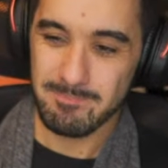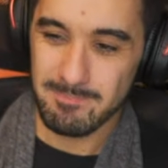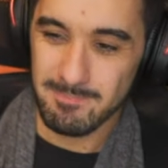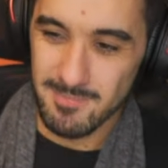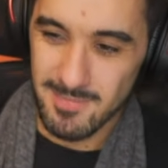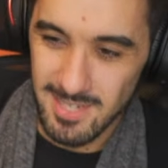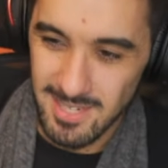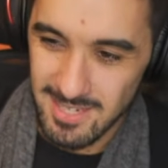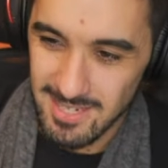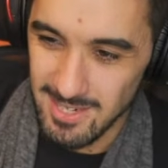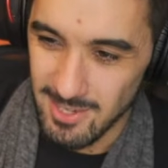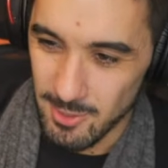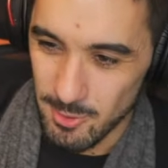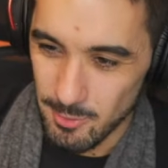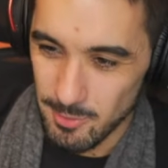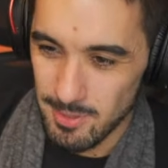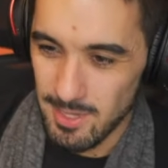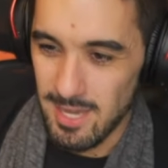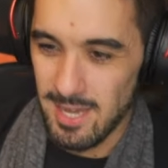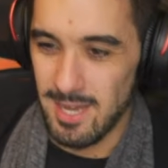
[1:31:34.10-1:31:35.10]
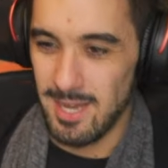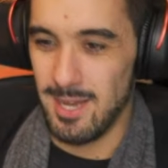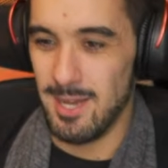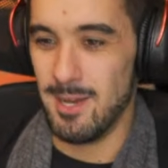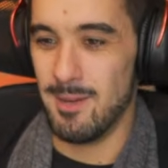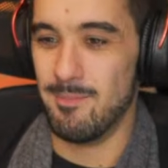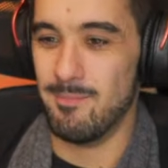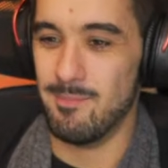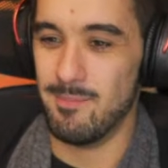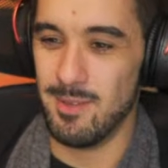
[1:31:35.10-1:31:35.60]
No.
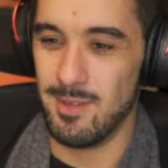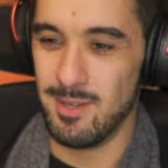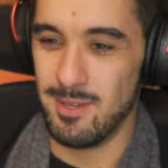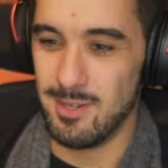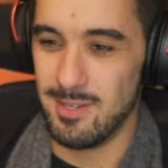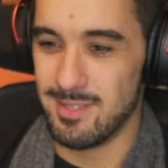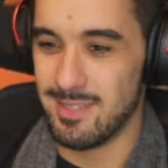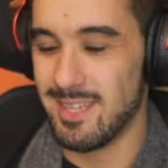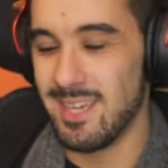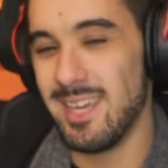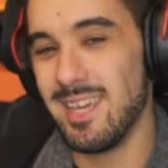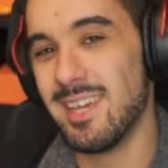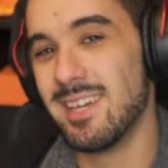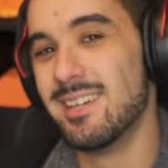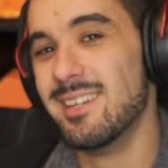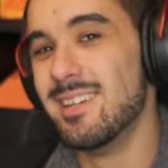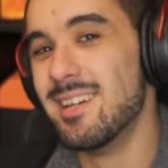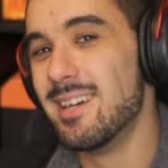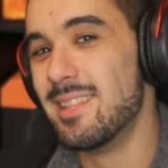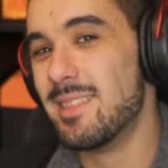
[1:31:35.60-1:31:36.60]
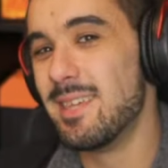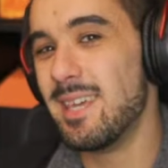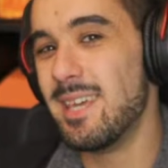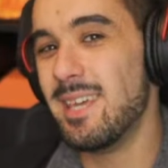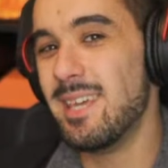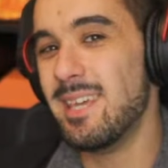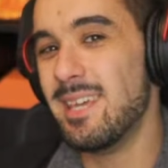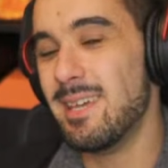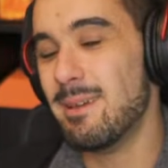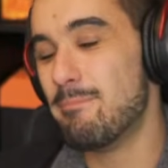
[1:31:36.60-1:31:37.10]

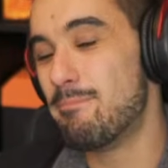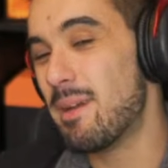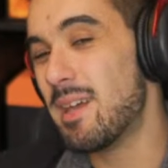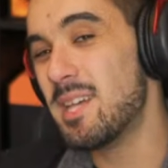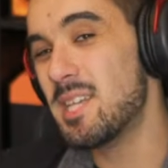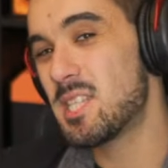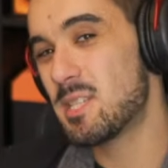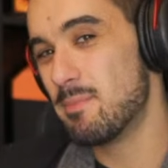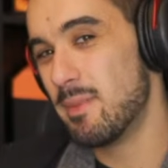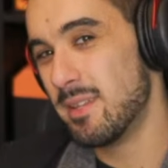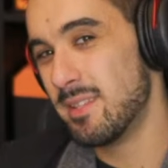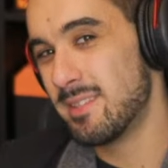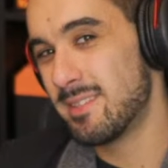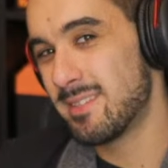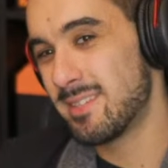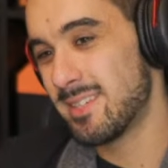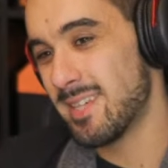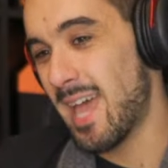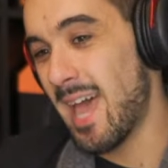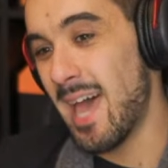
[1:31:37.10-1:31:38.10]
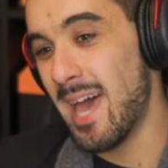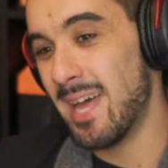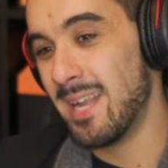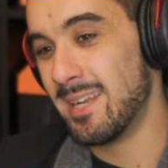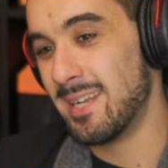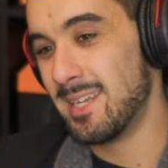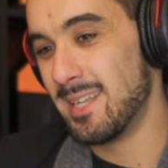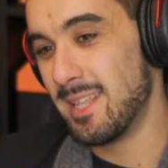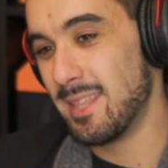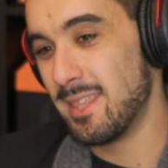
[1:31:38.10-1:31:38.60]
The basement
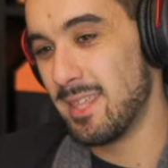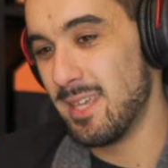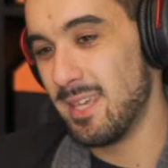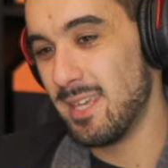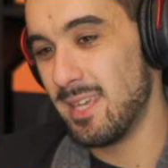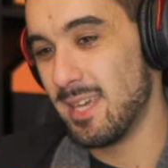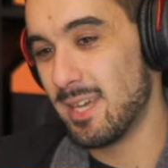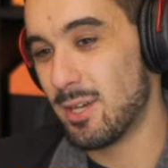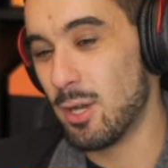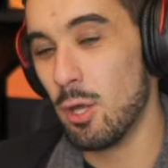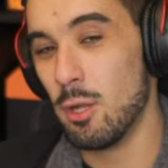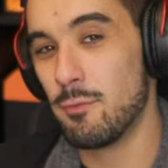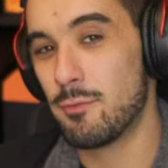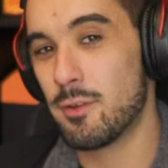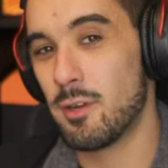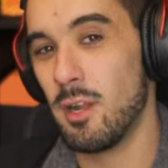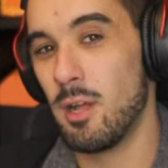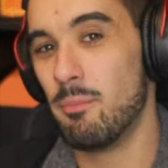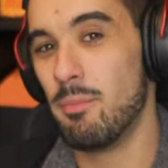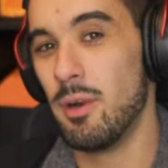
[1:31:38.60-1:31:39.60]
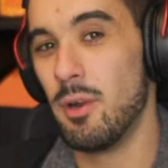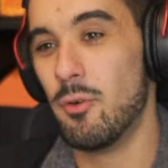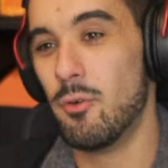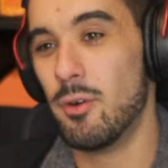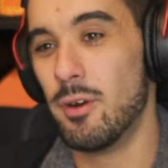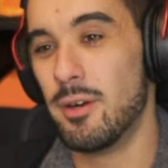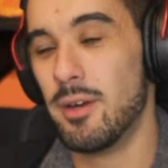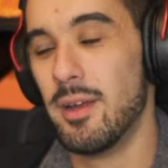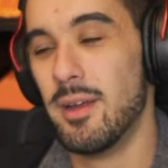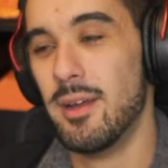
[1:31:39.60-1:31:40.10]
and the golf club
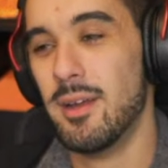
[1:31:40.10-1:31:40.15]
lore